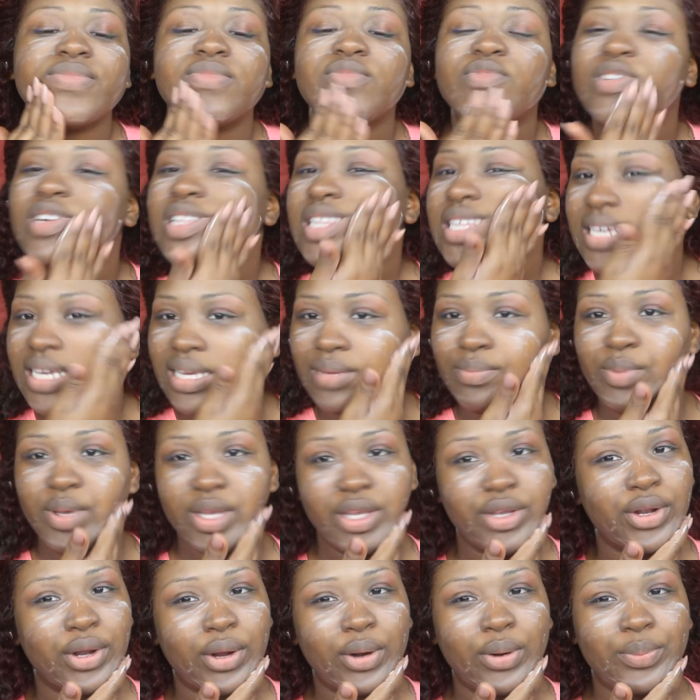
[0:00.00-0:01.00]
really, it
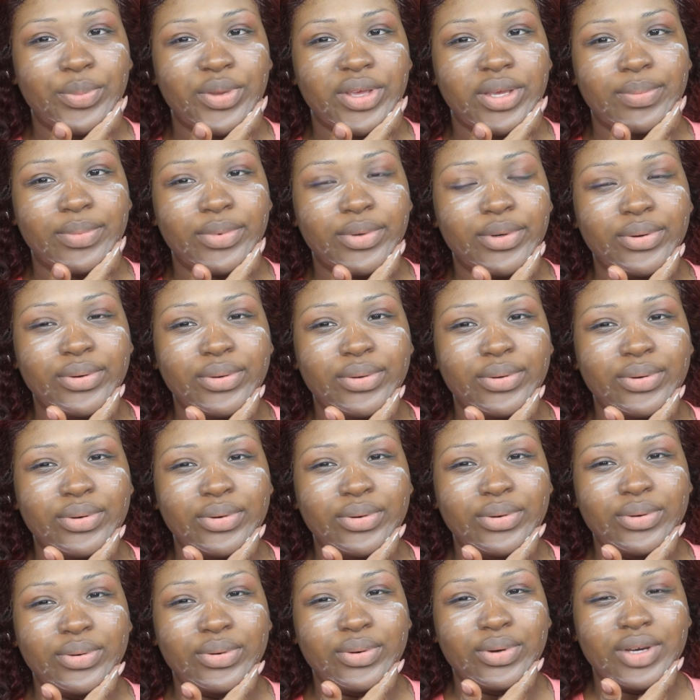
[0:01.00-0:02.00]
be your own people,
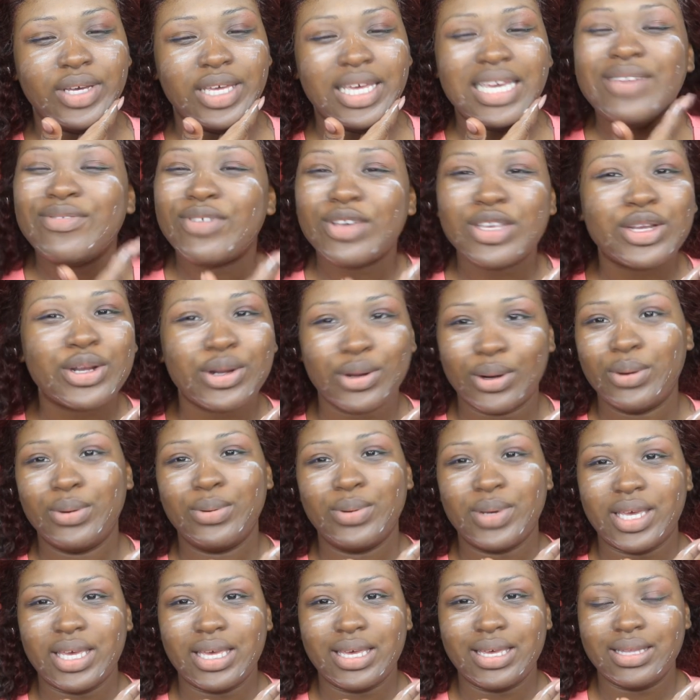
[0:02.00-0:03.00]
even your
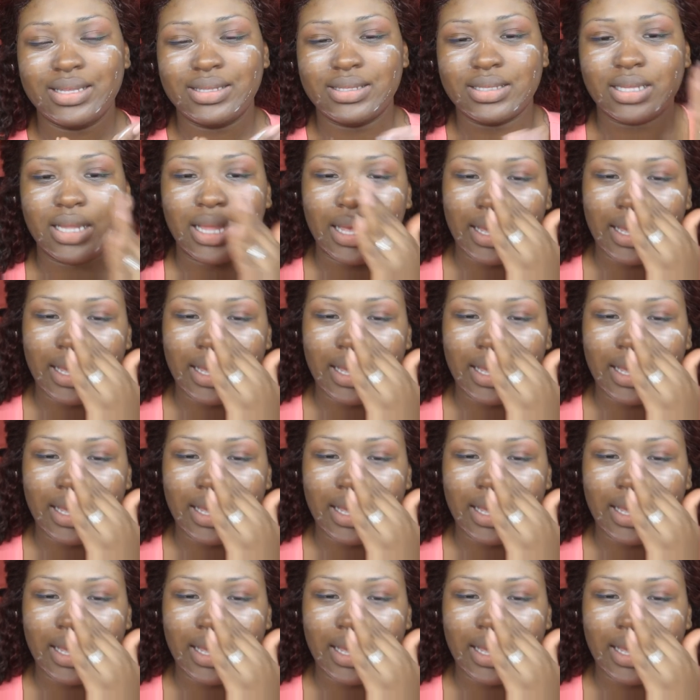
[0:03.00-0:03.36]
own kids.